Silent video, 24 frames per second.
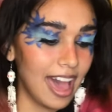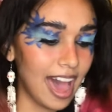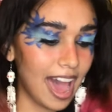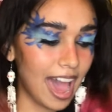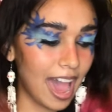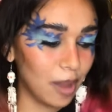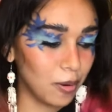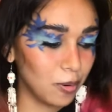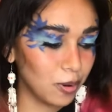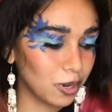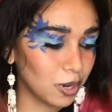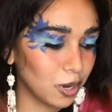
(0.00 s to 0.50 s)

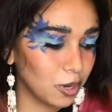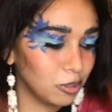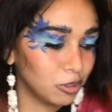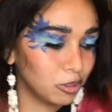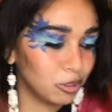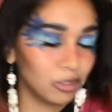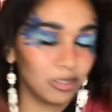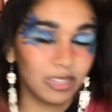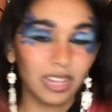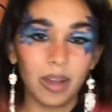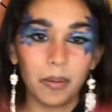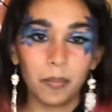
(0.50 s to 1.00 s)
I will go
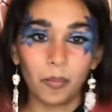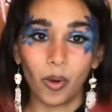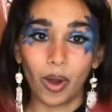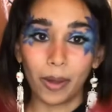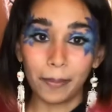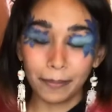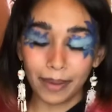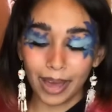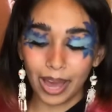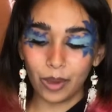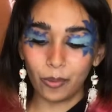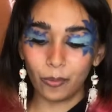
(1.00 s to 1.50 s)
through them
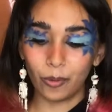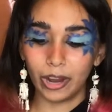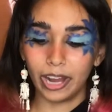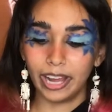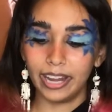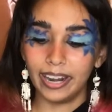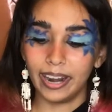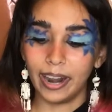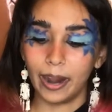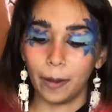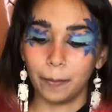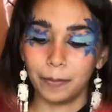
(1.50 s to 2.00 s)
one by
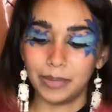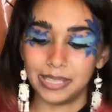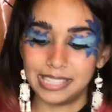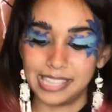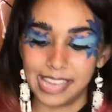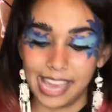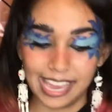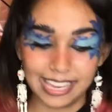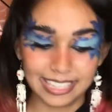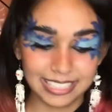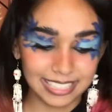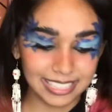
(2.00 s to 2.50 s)
one. I'll be
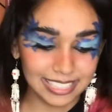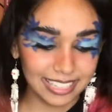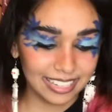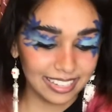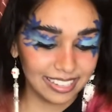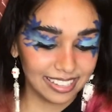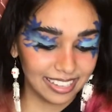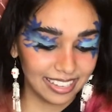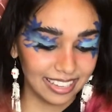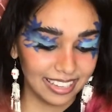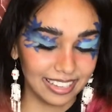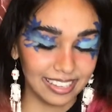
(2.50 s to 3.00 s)

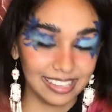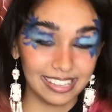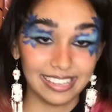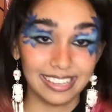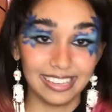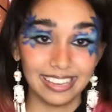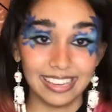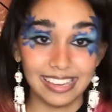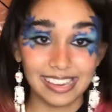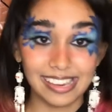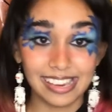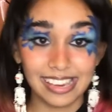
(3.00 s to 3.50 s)
tasting
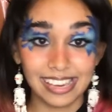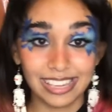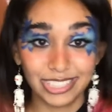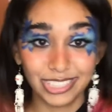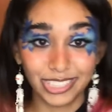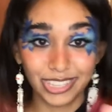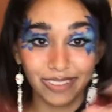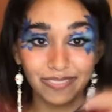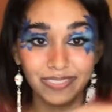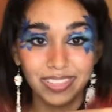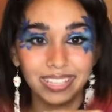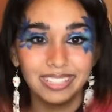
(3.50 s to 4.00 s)
each
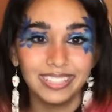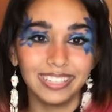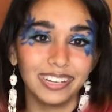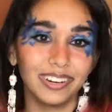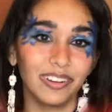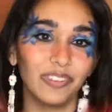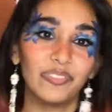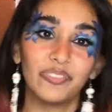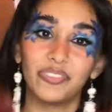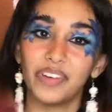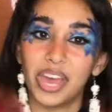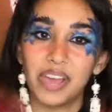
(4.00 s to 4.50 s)
of the
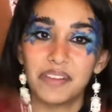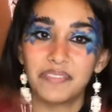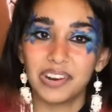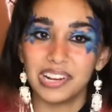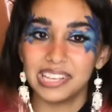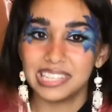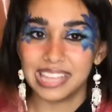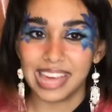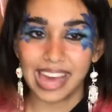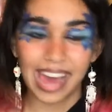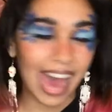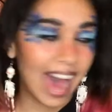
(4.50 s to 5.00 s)
little
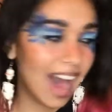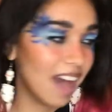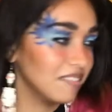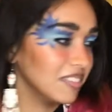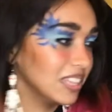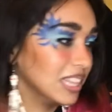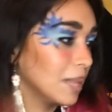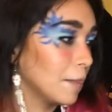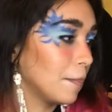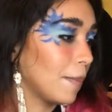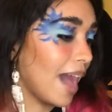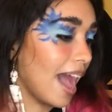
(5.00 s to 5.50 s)
flavors they have
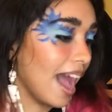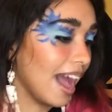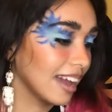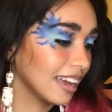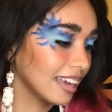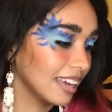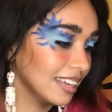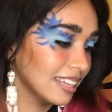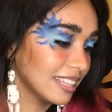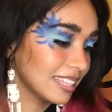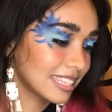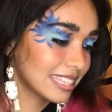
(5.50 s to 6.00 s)
in the
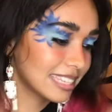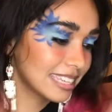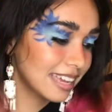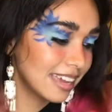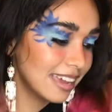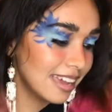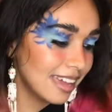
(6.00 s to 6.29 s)
packets.